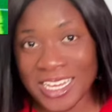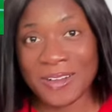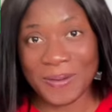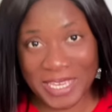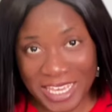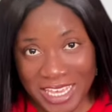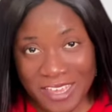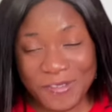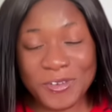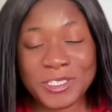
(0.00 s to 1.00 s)

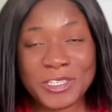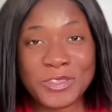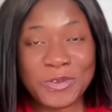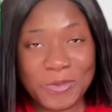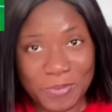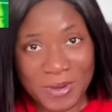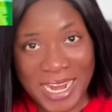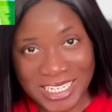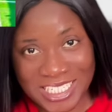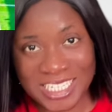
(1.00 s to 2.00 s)
okay, for the new
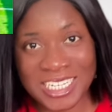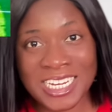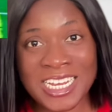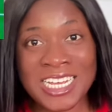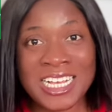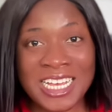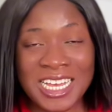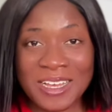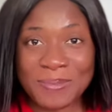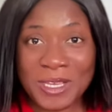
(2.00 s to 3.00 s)
bride.
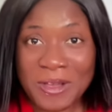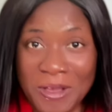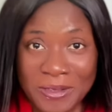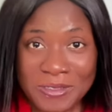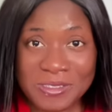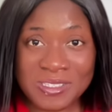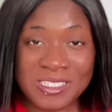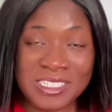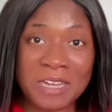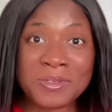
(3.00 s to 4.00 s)
Because
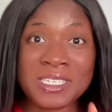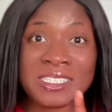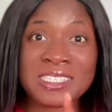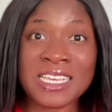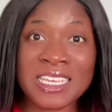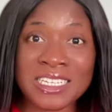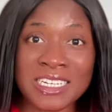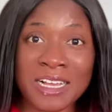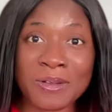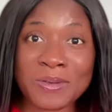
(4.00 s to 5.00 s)
there is a saying
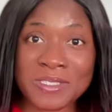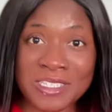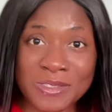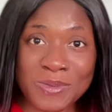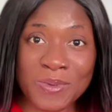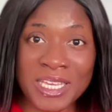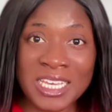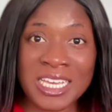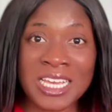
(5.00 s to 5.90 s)
that goes this way: